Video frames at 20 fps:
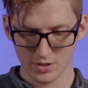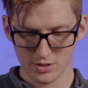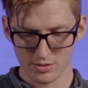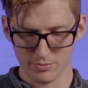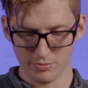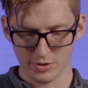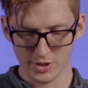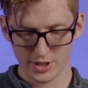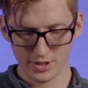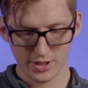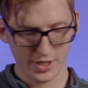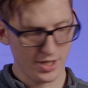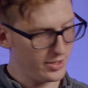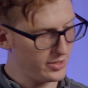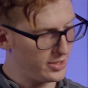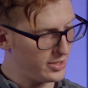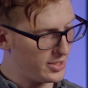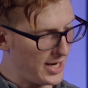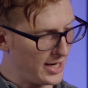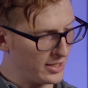Completely
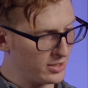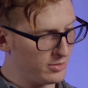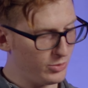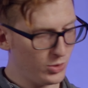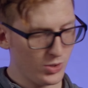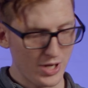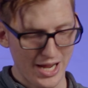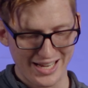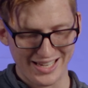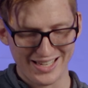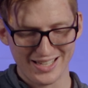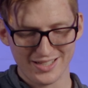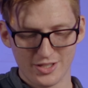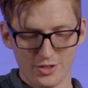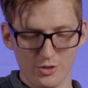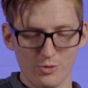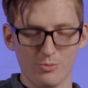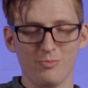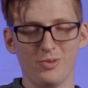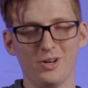undetectable and gets
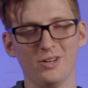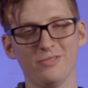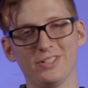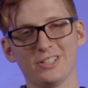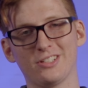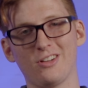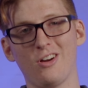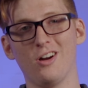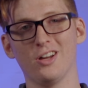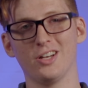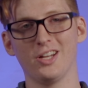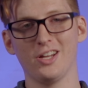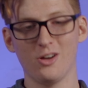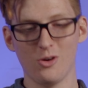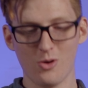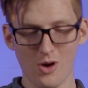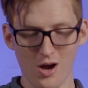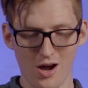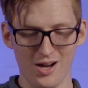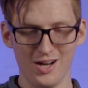you perfect
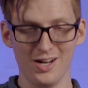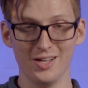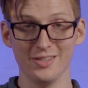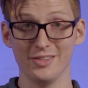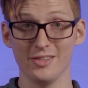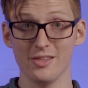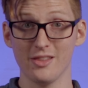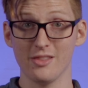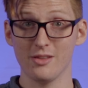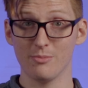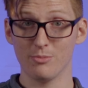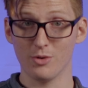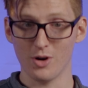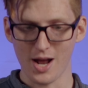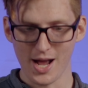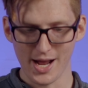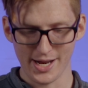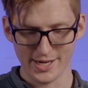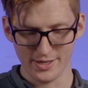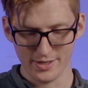audio on the
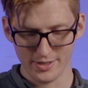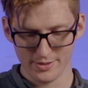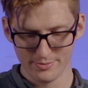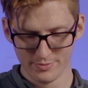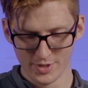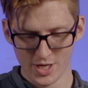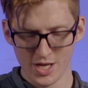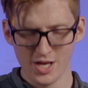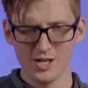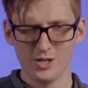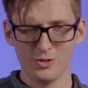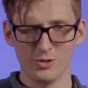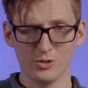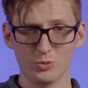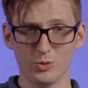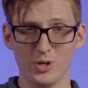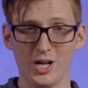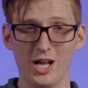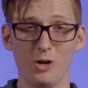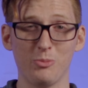bride, which
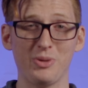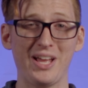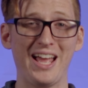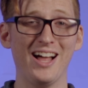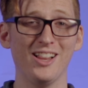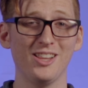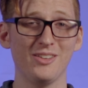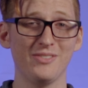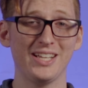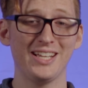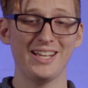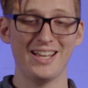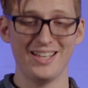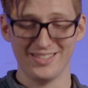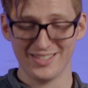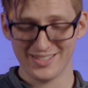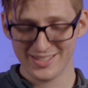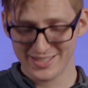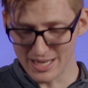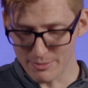will help elevate and
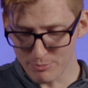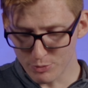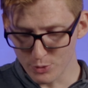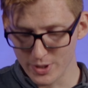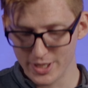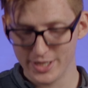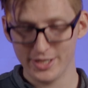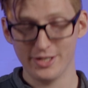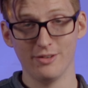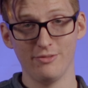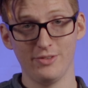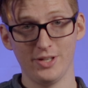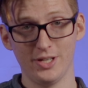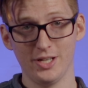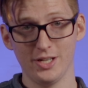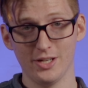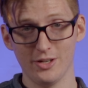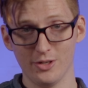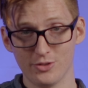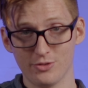separate your
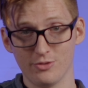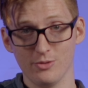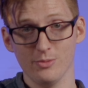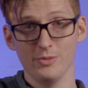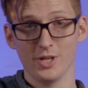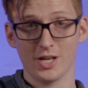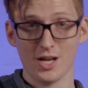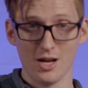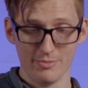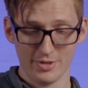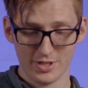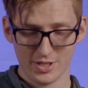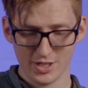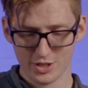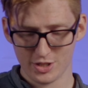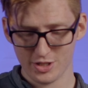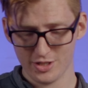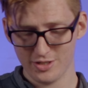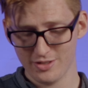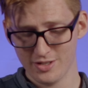videos from the
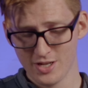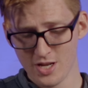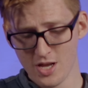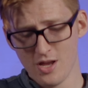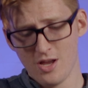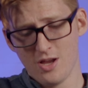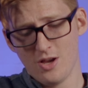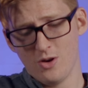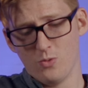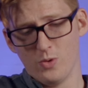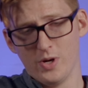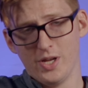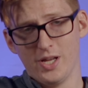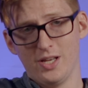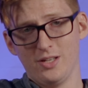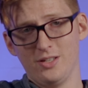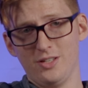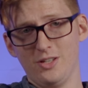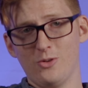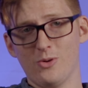competition
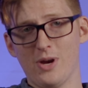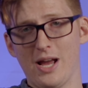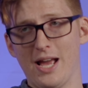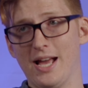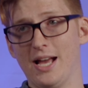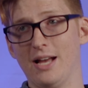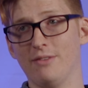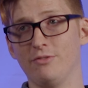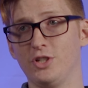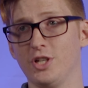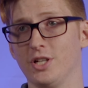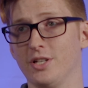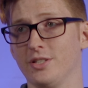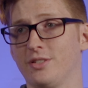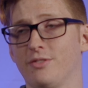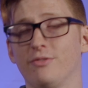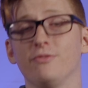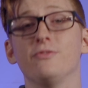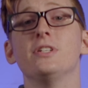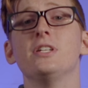when you have
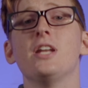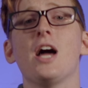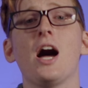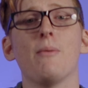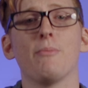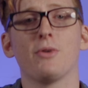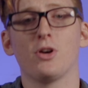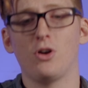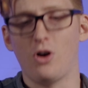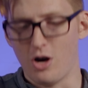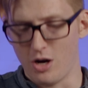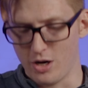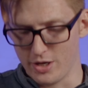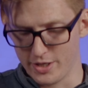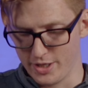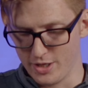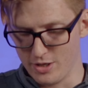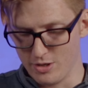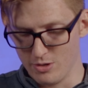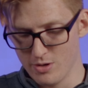just phenomenal
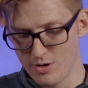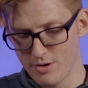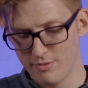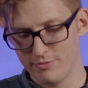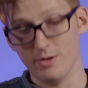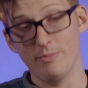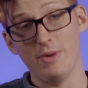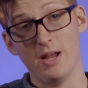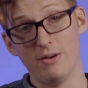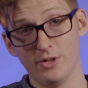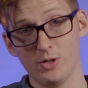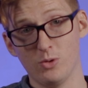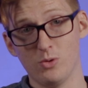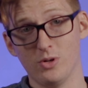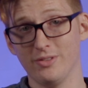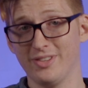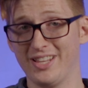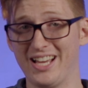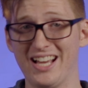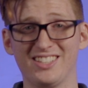audio from
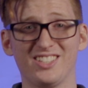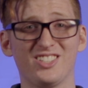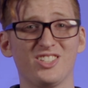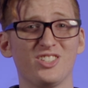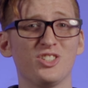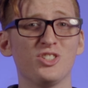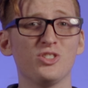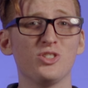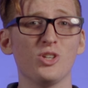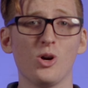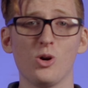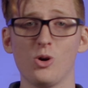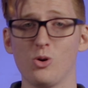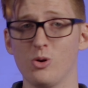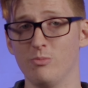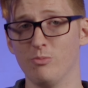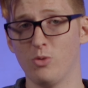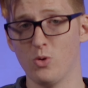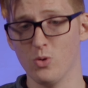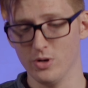everyone. That's so
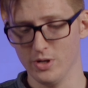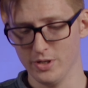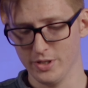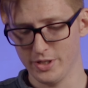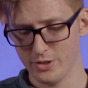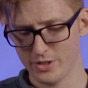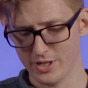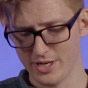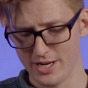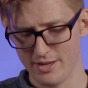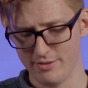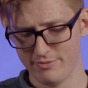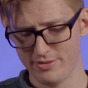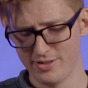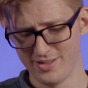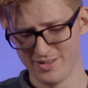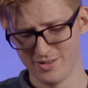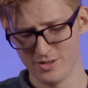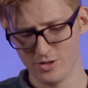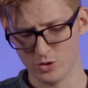important. You can
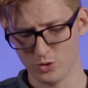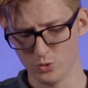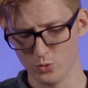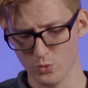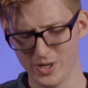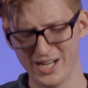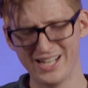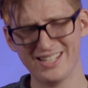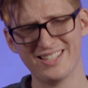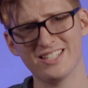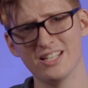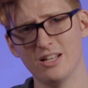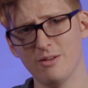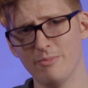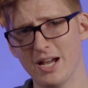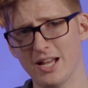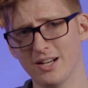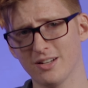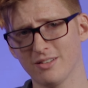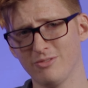have great
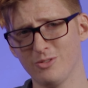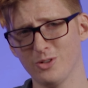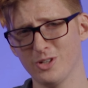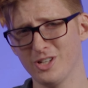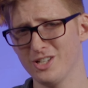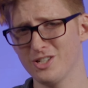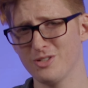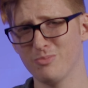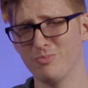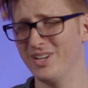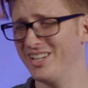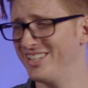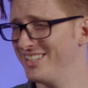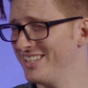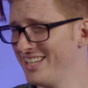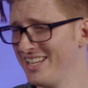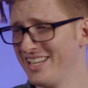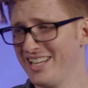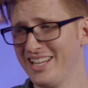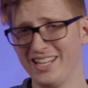cinematic footage, but
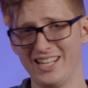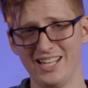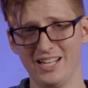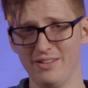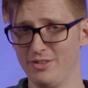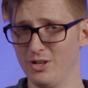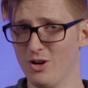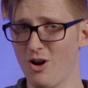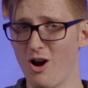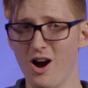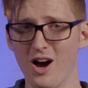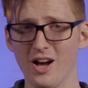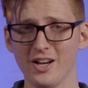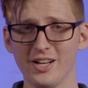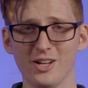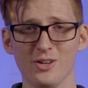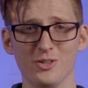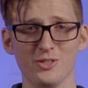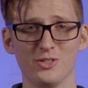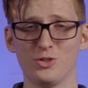if your
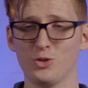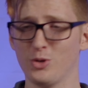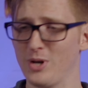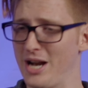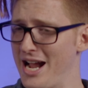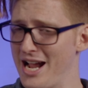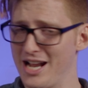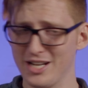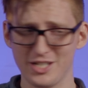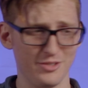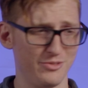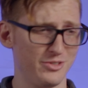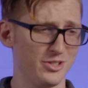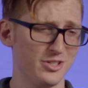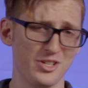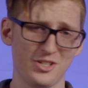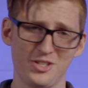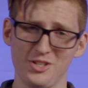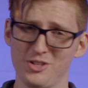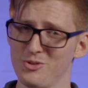audio is trash, if you're
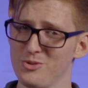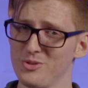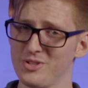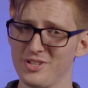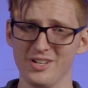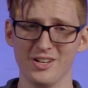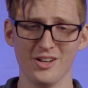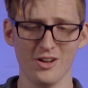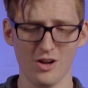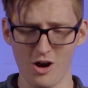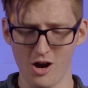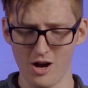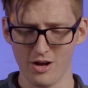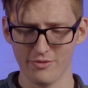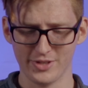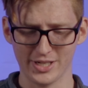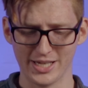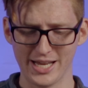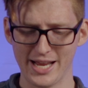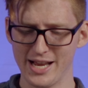just using it
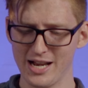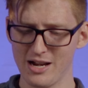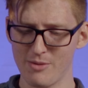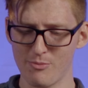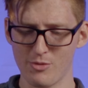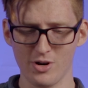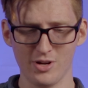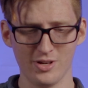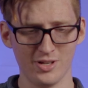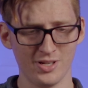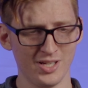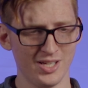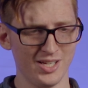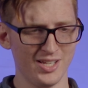off the camera,